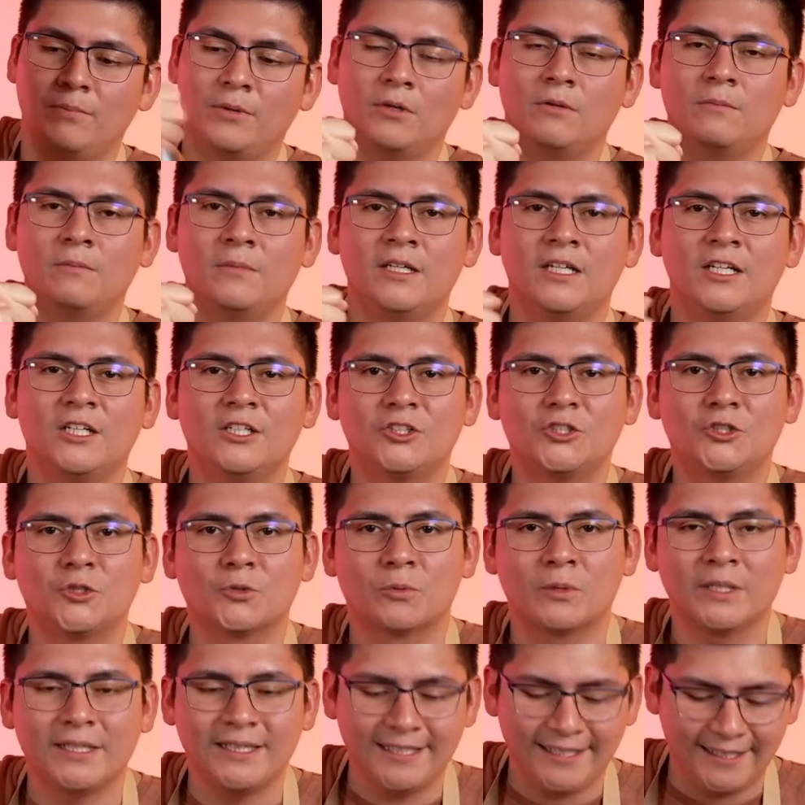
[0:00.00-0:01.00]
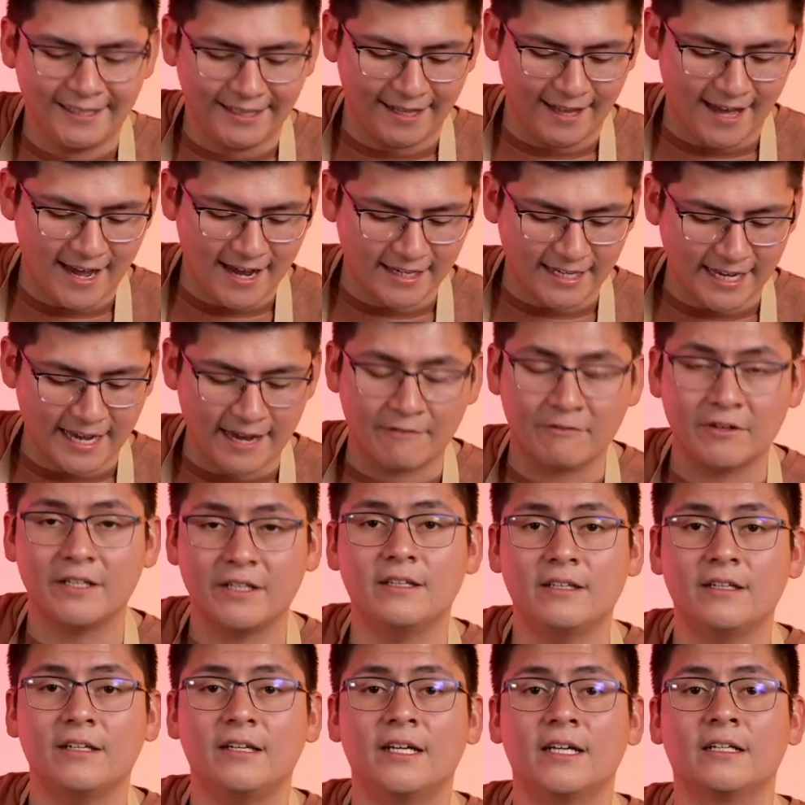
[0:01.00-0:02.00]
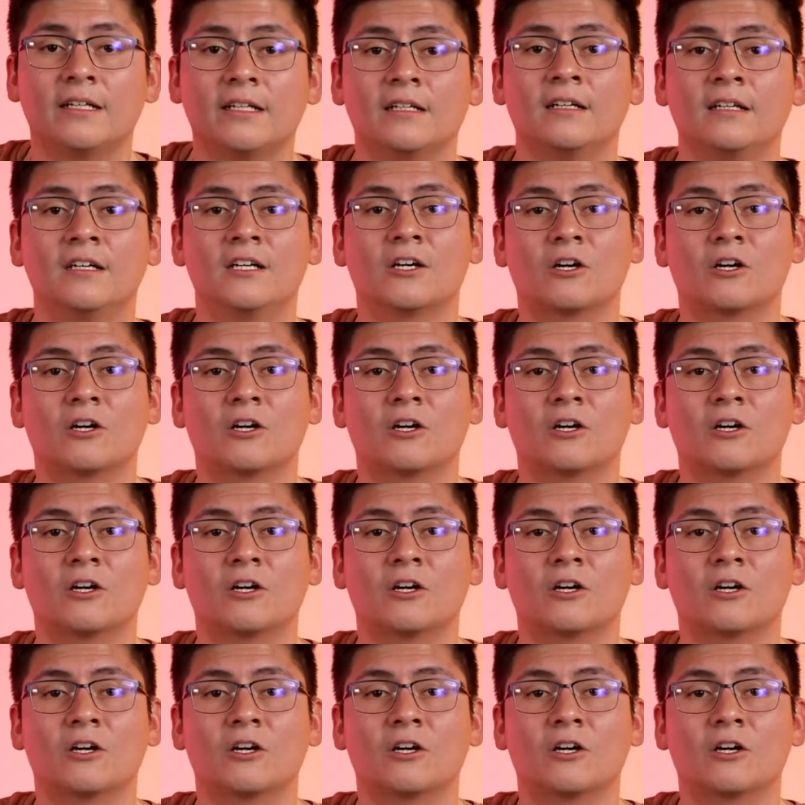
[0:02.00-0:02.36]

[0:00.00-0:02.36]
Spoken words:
boom, to really lock everything in,